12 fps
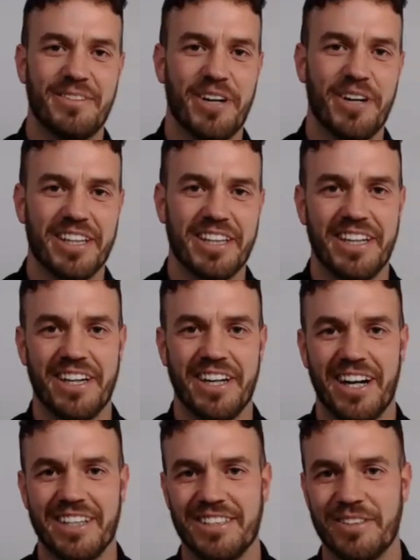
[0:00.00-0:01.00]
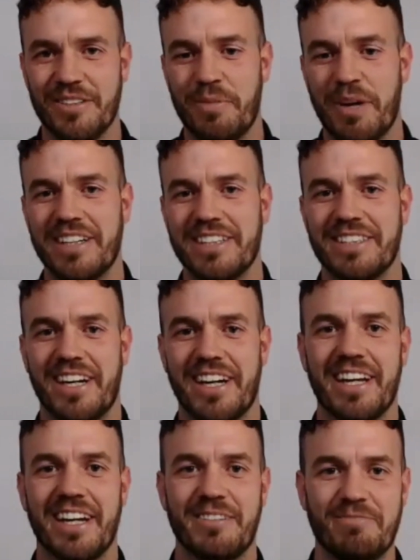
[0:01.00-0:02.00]
work that you guys do at Pain
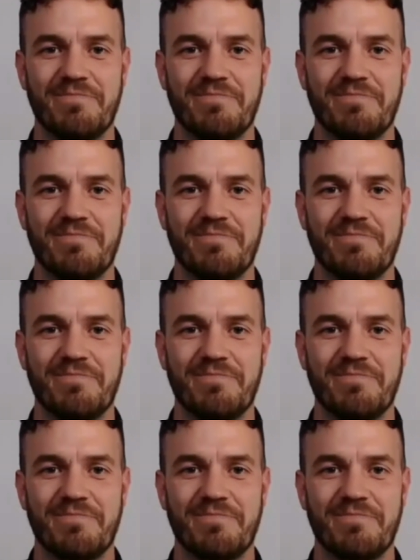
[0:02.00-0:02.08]
Australia.